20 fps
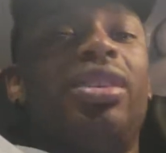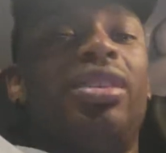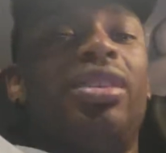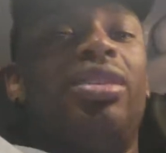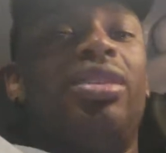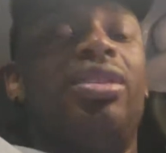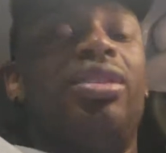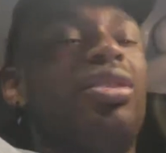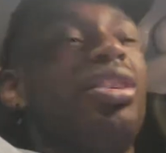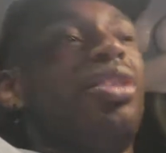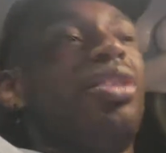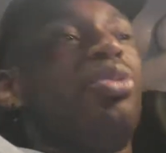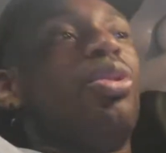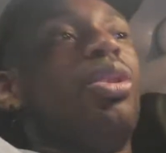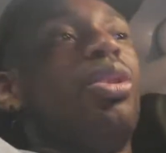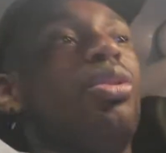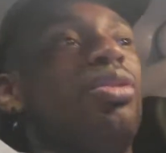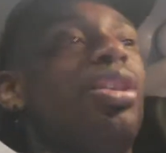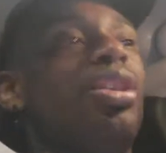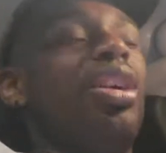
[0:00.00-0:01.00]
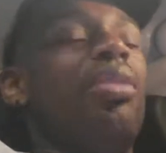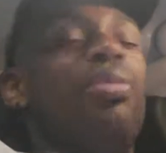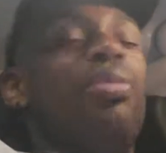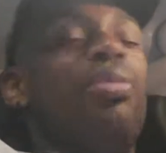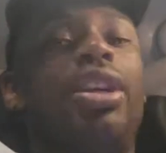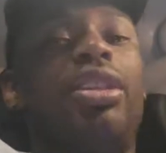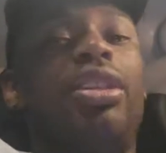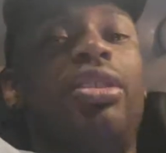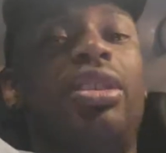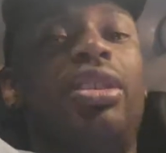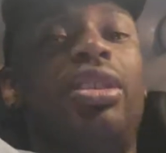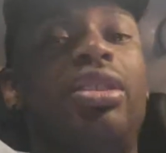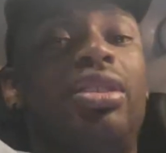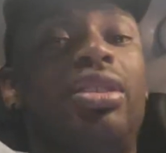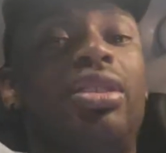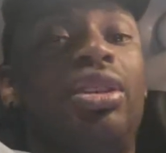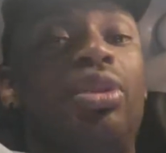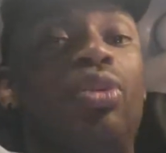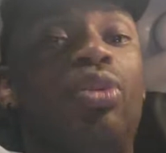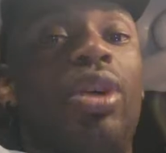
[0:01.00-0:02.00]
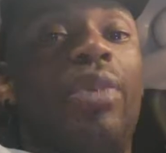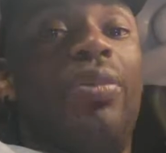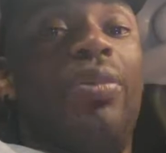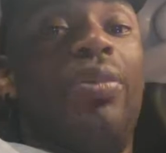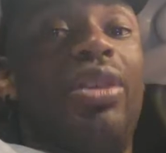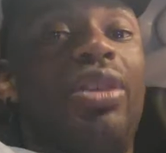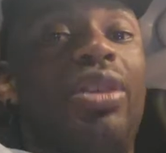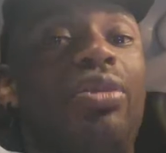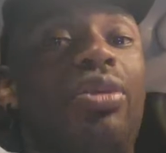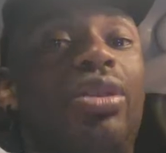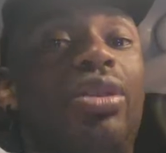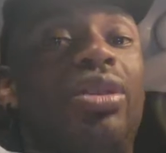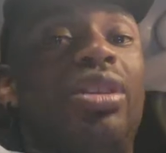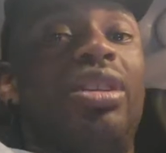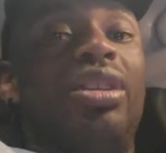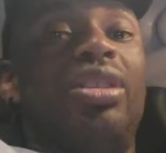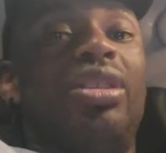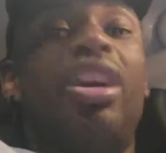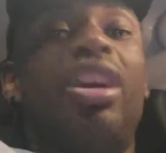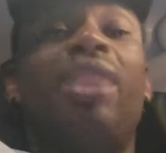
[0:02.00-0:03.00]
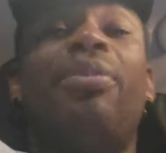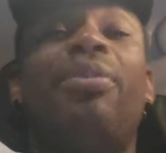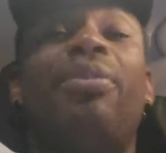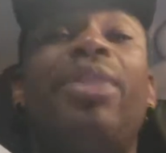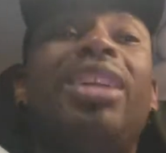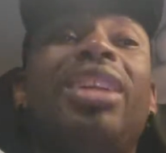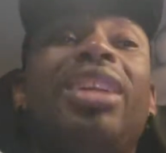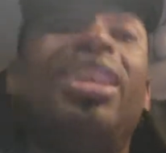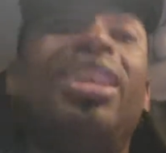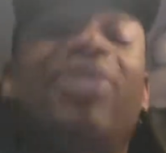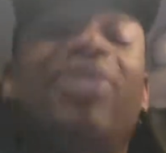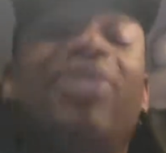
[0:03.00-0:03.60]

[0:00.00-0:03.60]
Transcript: because, well, Tom Brady does need a weapon. He really does. Tom Brady even